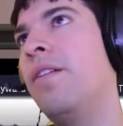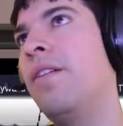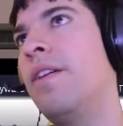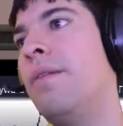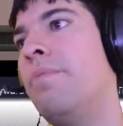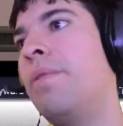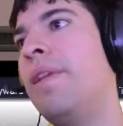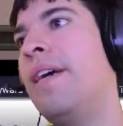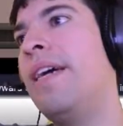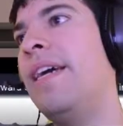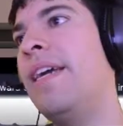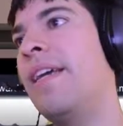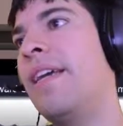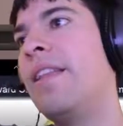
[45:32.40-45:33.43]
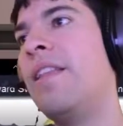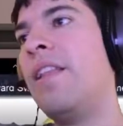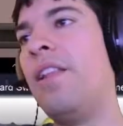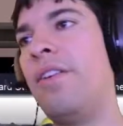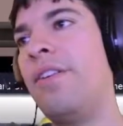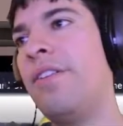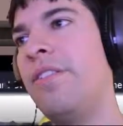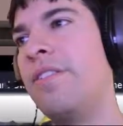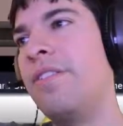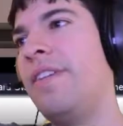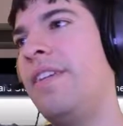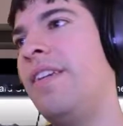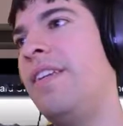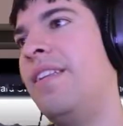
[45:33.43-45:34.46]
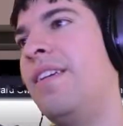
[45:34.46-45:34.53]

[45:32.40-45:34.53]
hit play, get the logo screen,